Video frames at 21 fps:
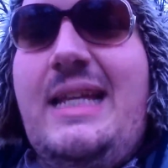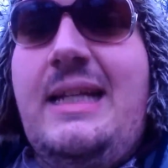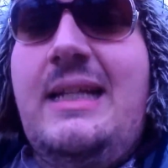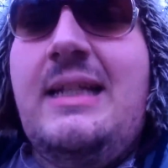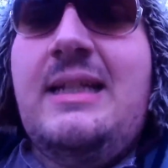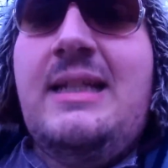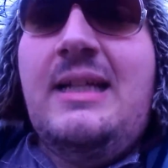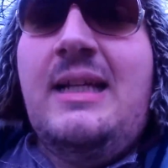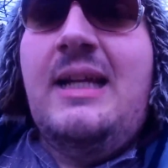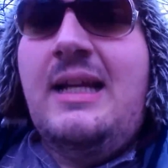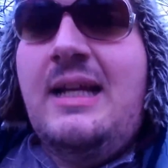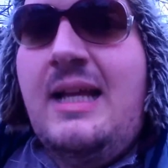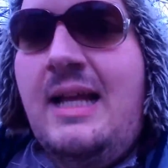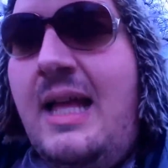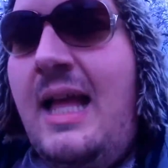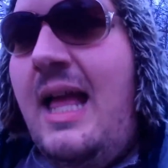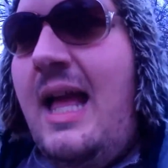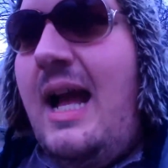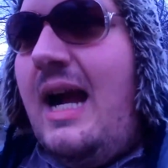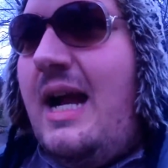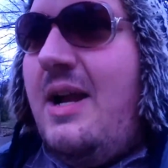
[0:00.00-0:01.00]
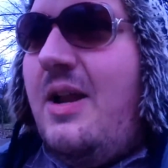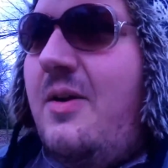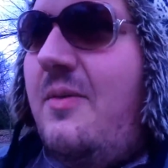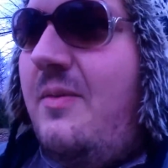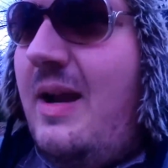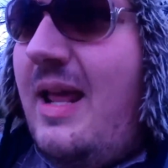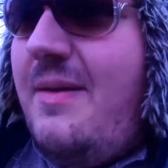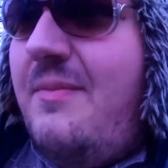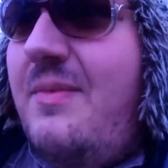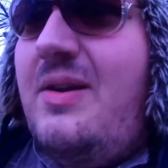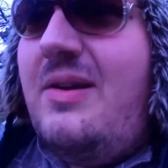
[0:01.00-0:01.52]
I know when
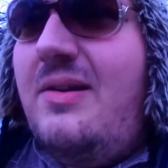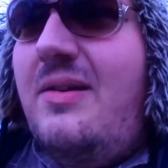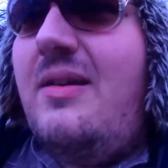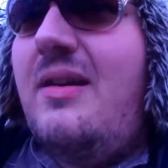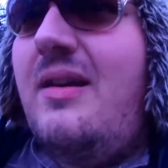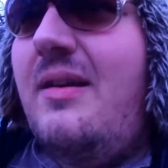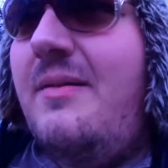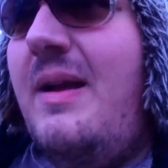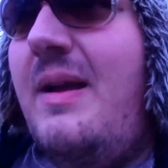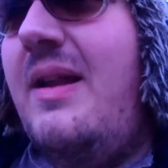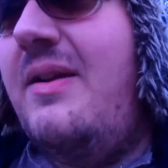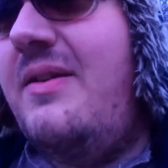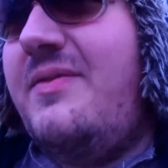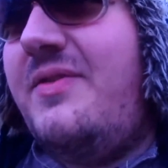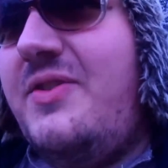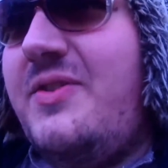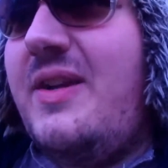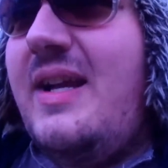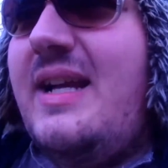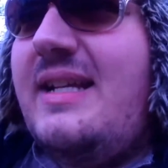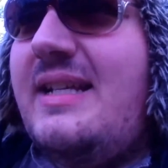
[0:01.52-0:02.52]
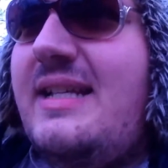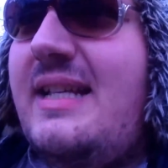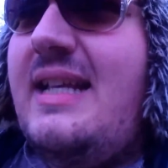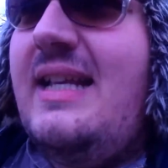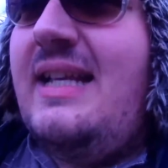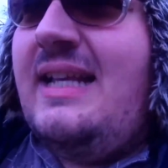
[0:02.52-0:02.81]
I'm under an amount of stress,